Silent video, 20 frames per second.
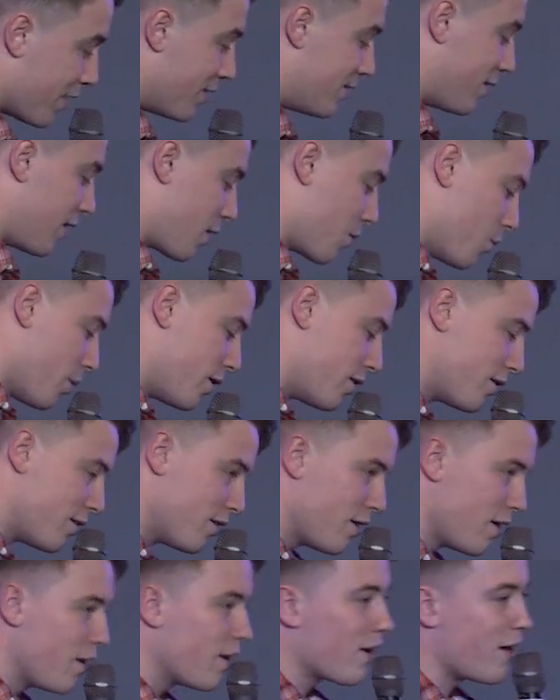Second one,
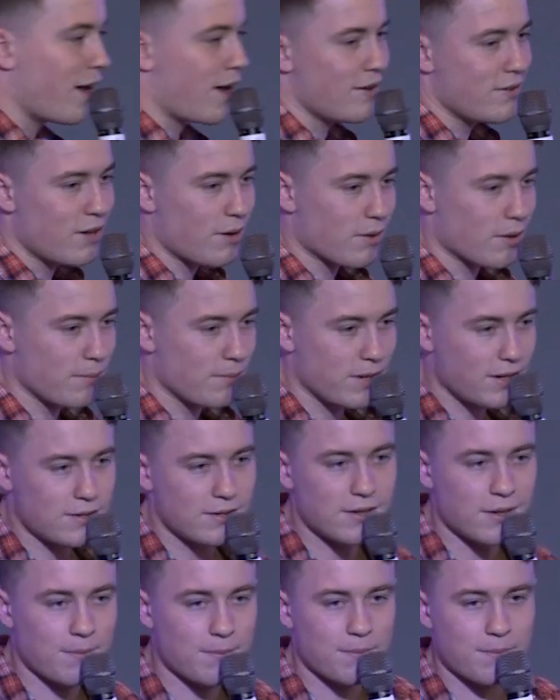climbed up,
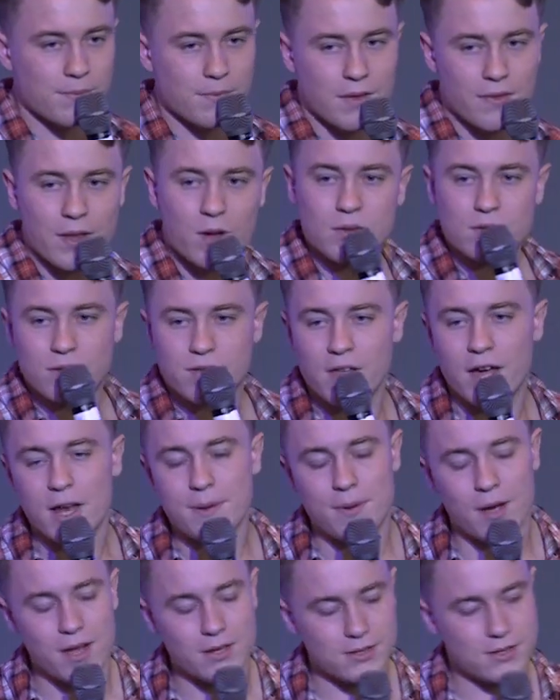completed it. That was the
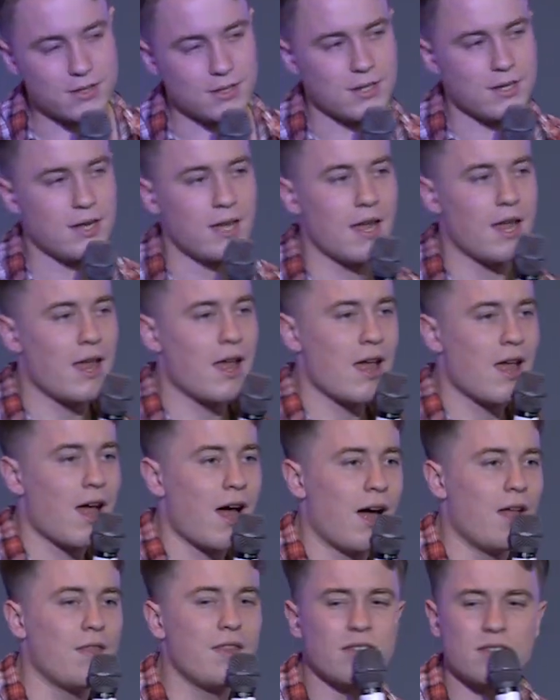third person.
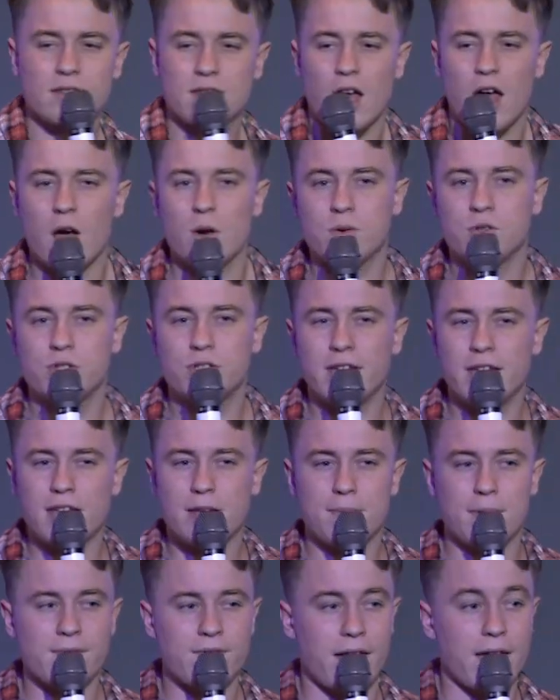And this girl,
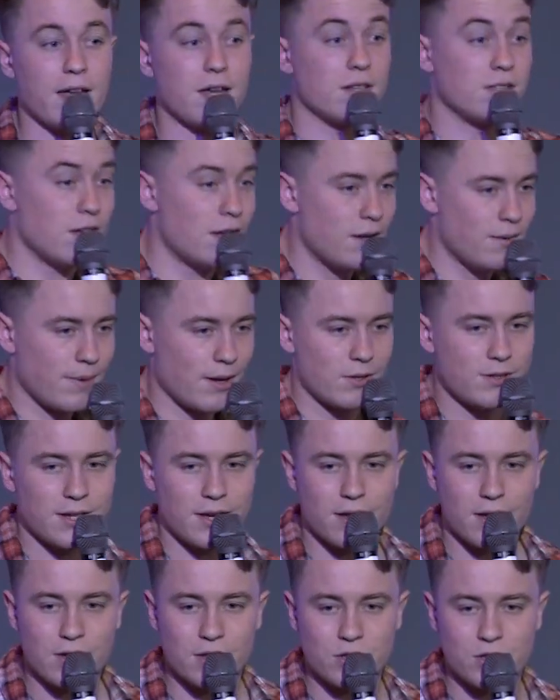she'd been very concerned about
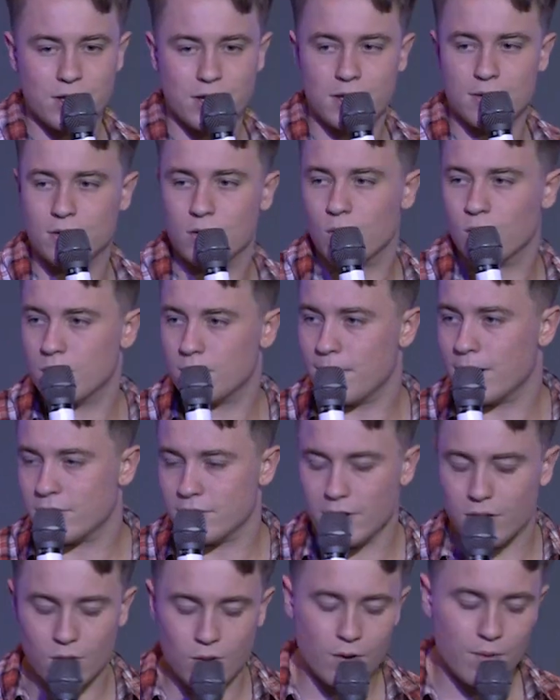it. She'd talked about
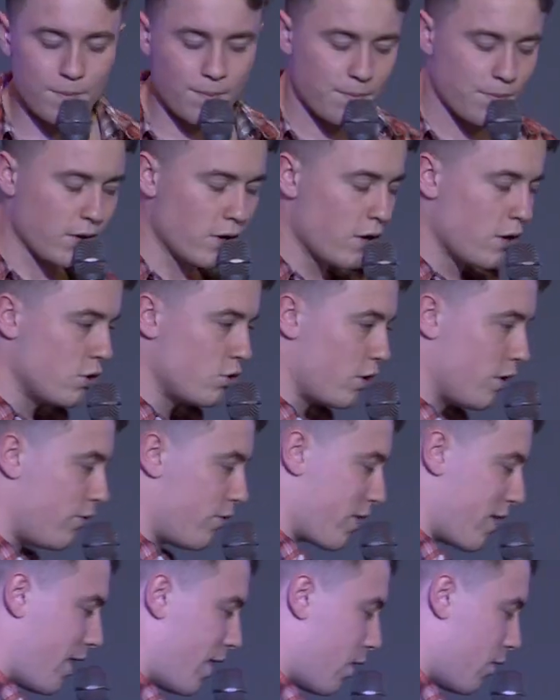it a lot, trying to
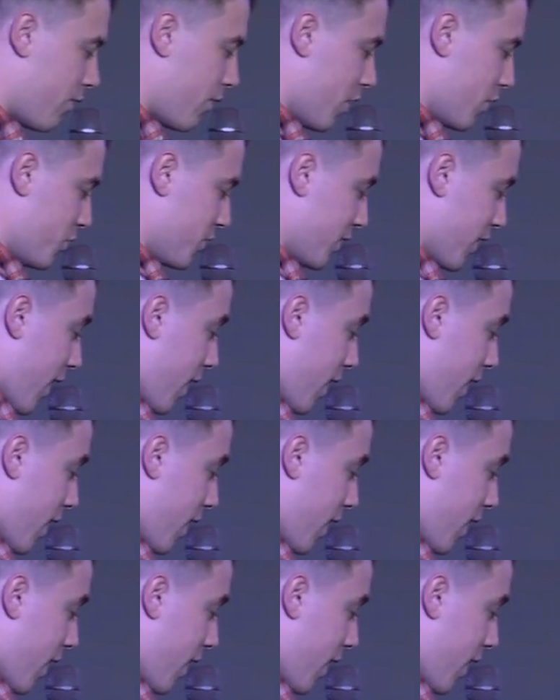figure out how far she'd